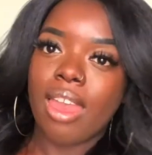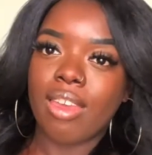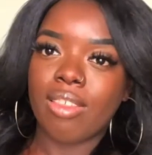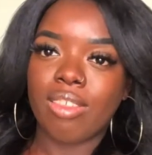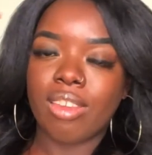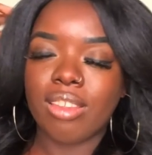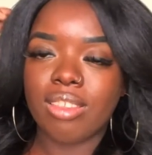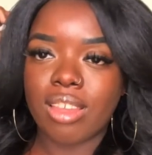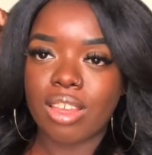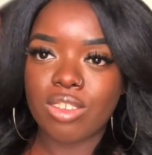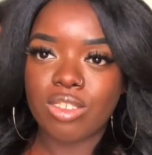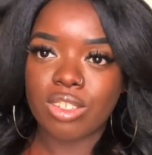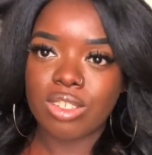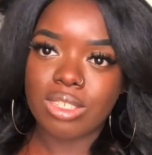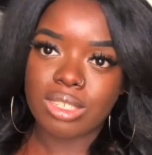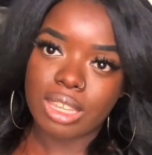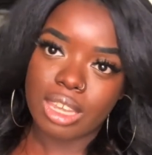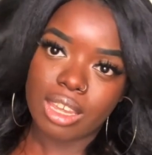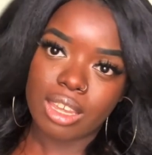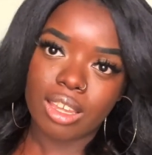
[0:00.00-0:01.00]
I think that's
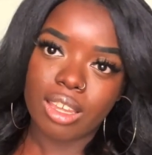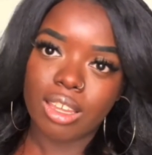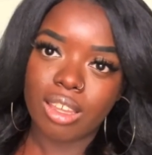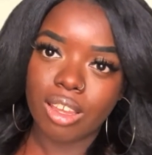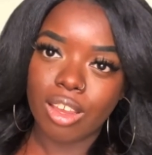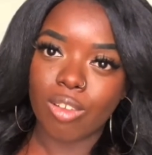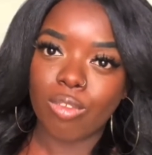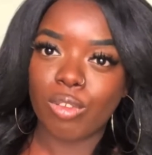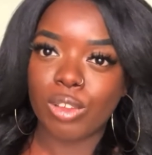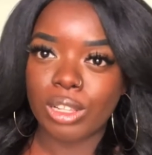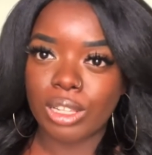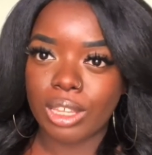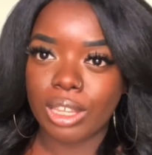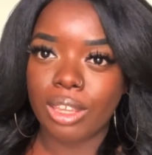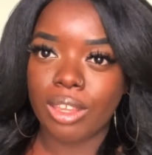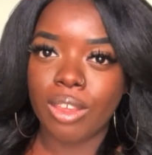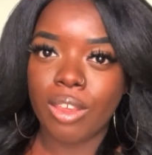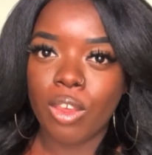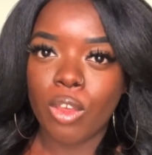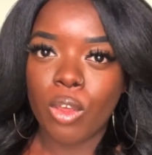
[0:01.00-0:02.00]
just like a
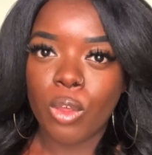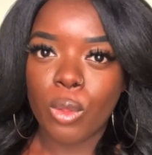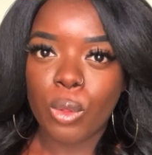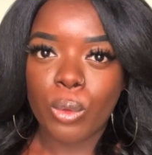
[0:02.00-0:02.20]
really